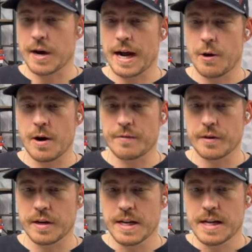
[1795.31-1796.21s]

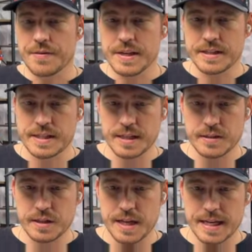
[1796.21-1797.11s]
However, this does
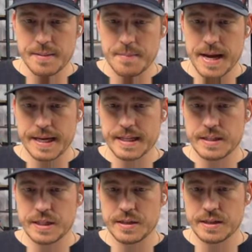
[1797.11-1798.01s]
look like it may
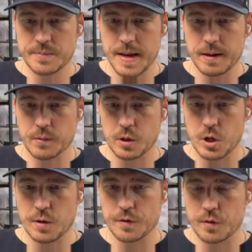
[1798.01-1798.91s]
continue. This may roll
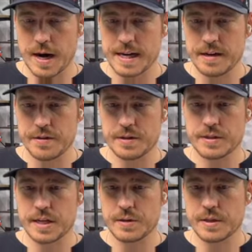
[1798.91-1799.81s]
over right into the
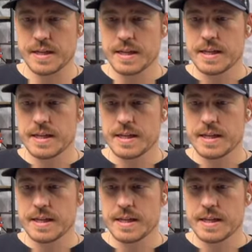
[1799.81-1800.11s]
zone.